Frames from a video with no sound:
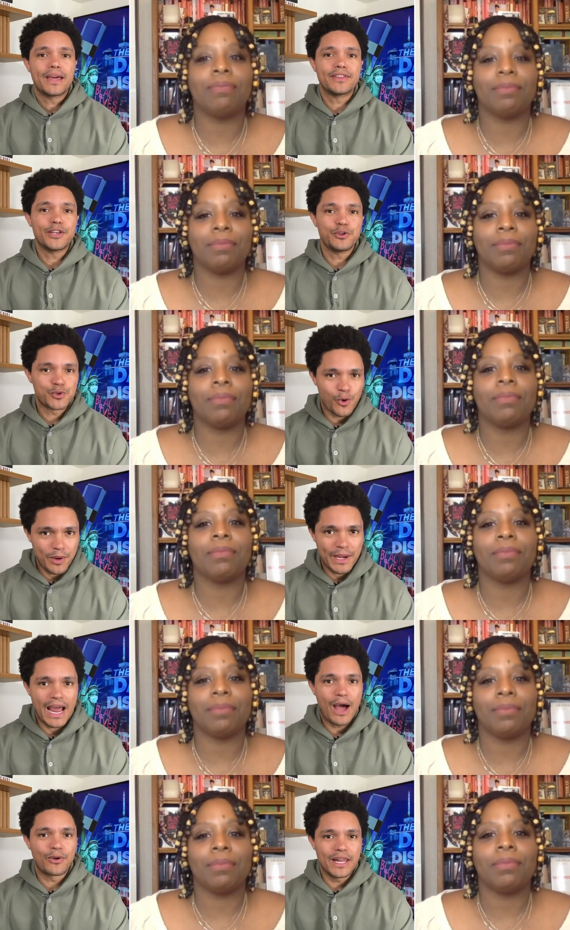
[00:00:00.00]
Speaker 1: And then you talk about
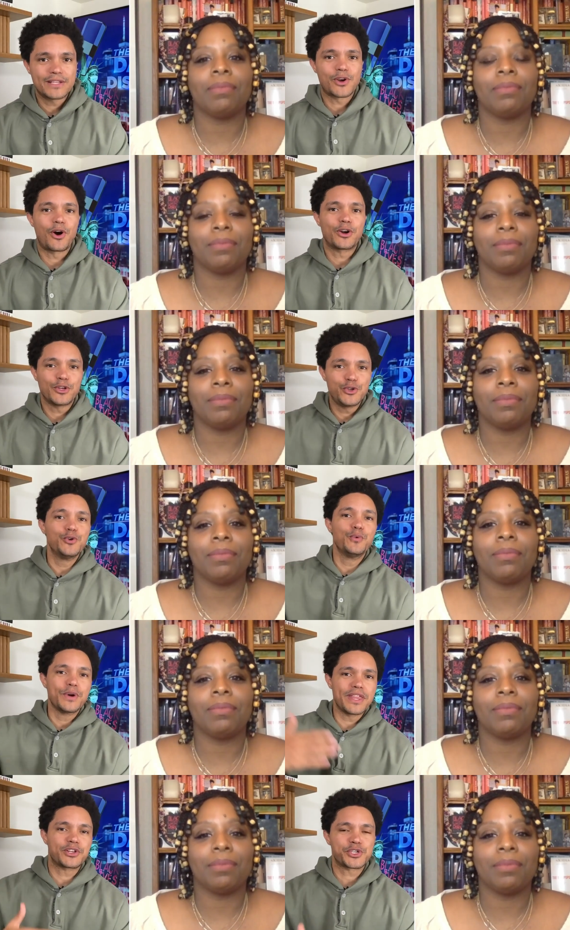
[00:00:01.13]
how later on you were
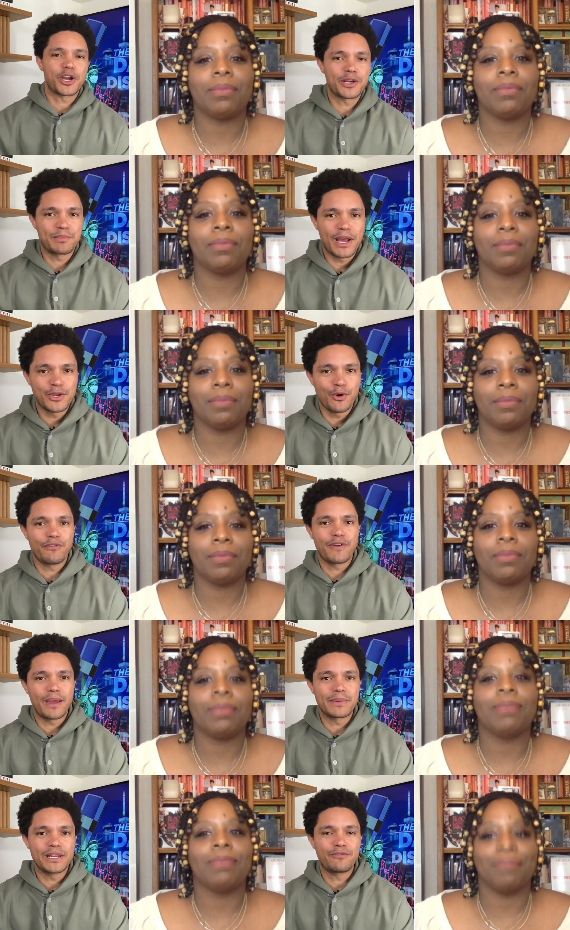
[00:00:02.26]
then shunned by your
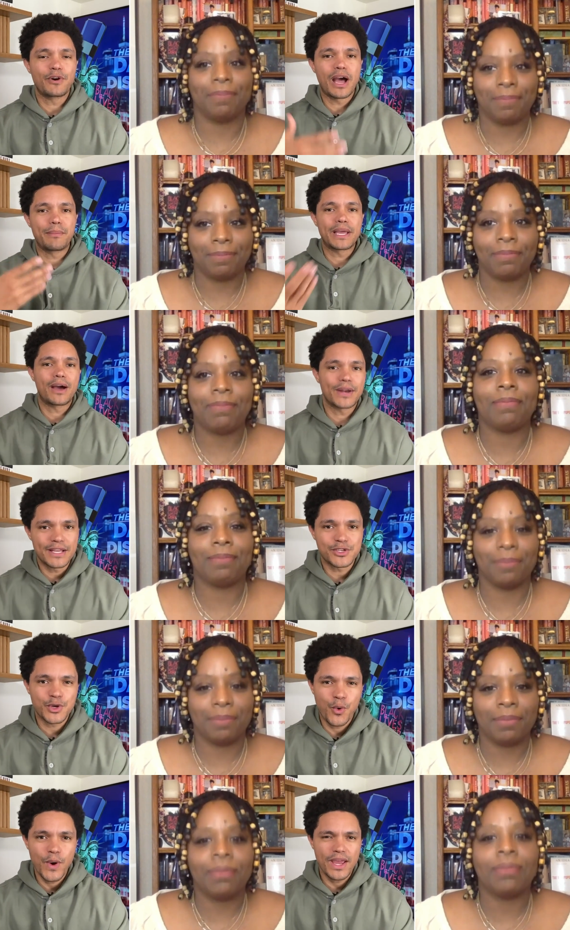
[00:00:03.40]
family for coming out as
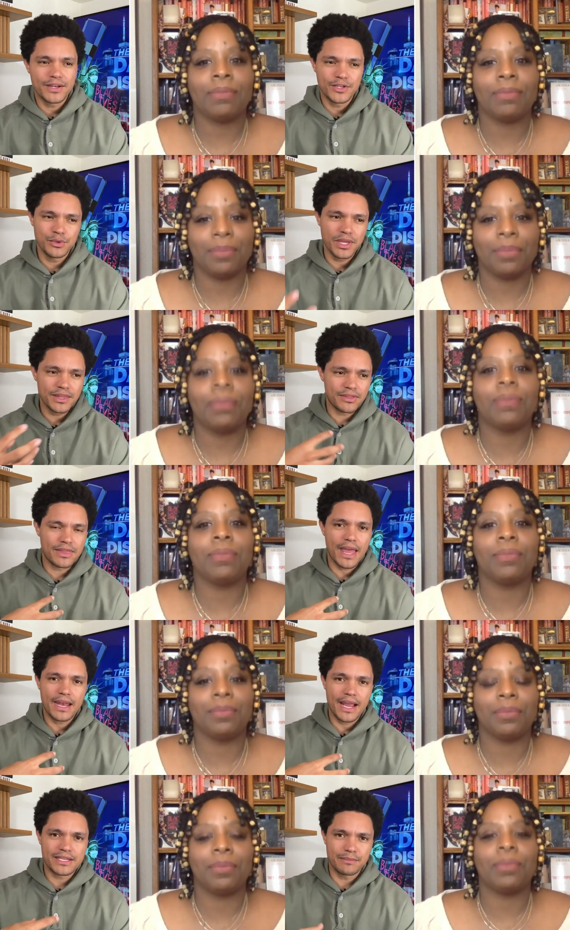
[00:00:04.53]
queer. Do you think that that
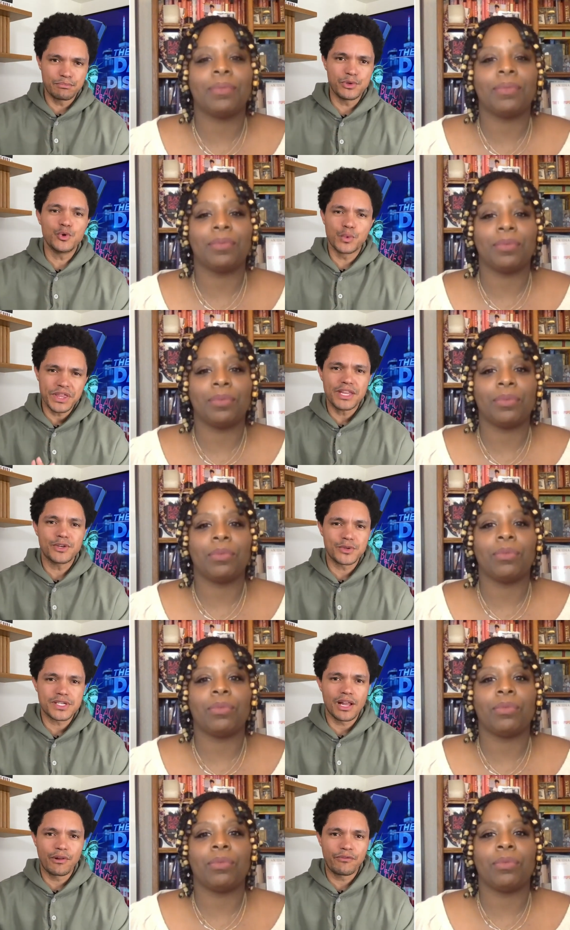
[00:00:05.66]
has imbued within
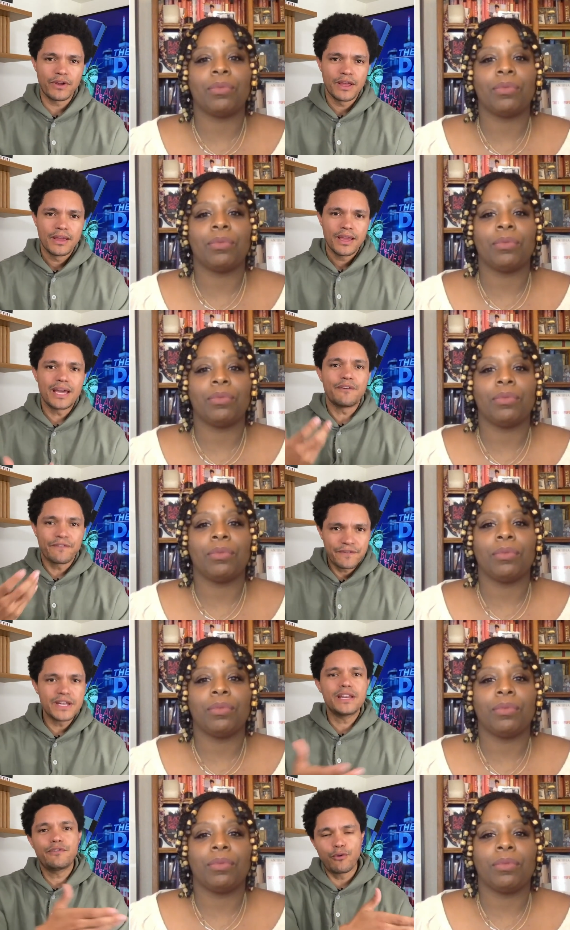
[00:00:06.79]
yourself an
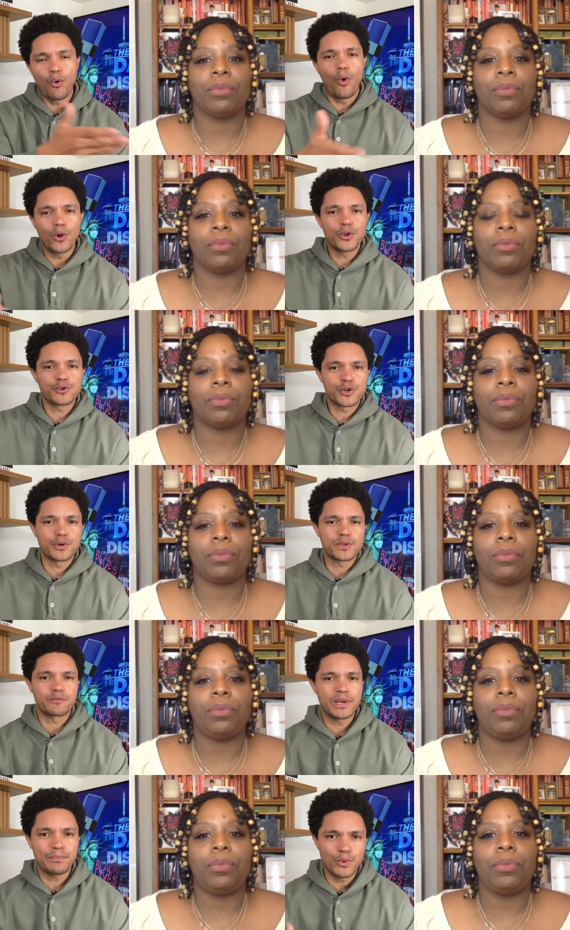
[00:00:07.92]
affinity for all those groups
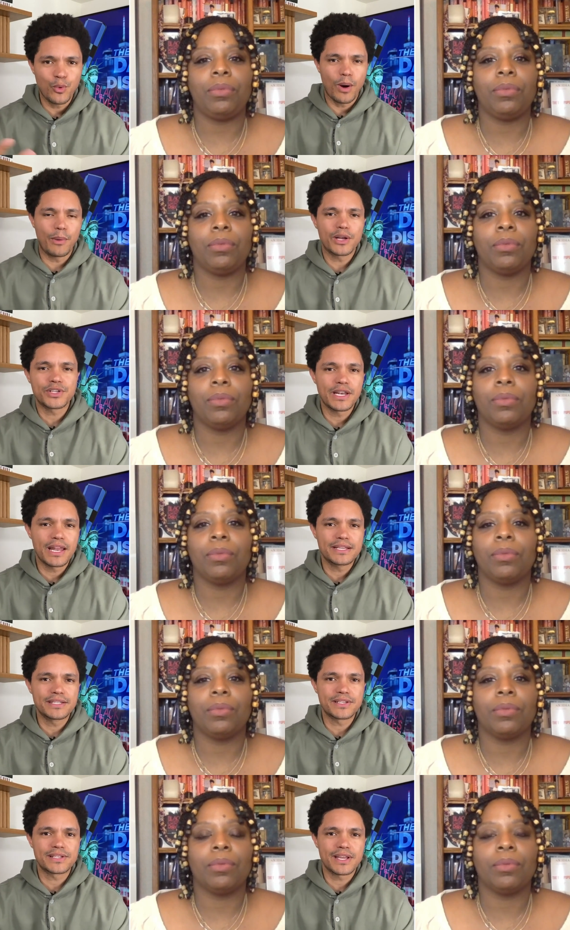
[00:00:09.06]
of people who are marginalized
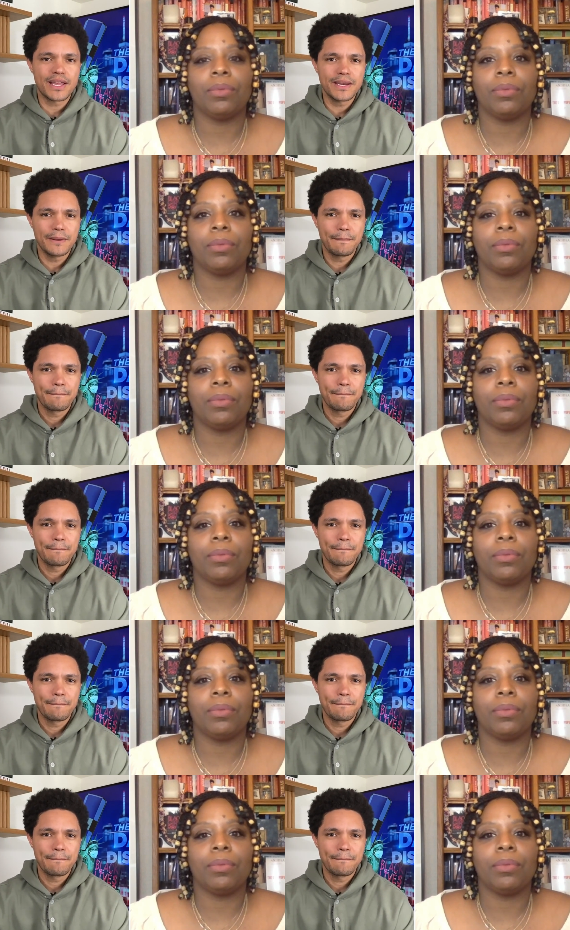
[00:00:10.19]
in society?